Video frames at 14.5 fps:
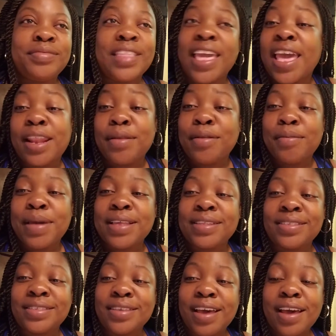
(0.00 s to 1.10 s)
they had an
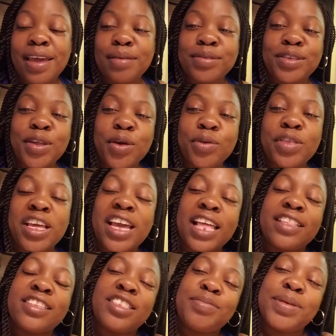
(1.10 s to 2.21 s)
amazing time. So they
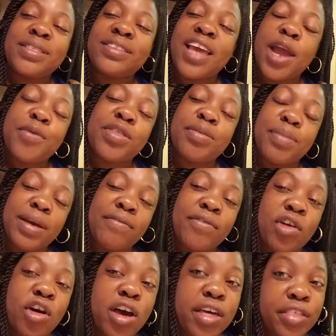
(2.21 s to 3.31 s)
got to spend time with my
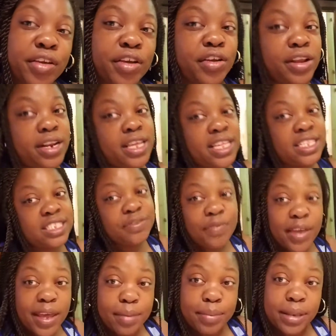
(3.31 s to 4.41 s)
father and his
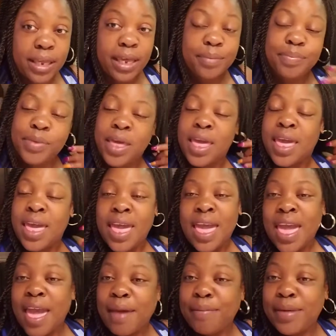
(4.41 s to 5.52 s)
family.
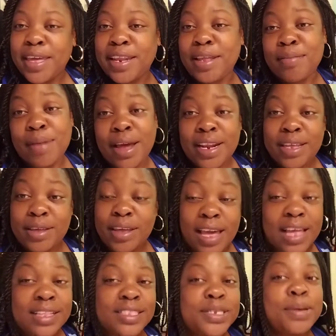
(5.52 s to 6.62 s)
And me and Imani
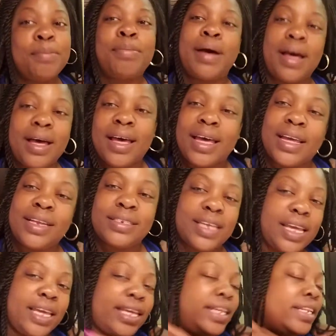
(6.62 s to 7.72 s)
got to bond
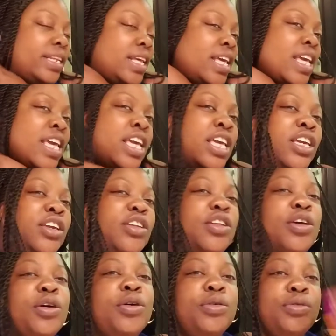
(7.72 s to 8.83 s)
and, you
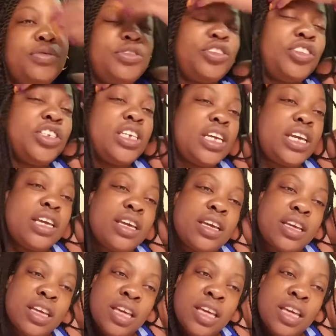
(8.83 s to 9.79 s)
know, she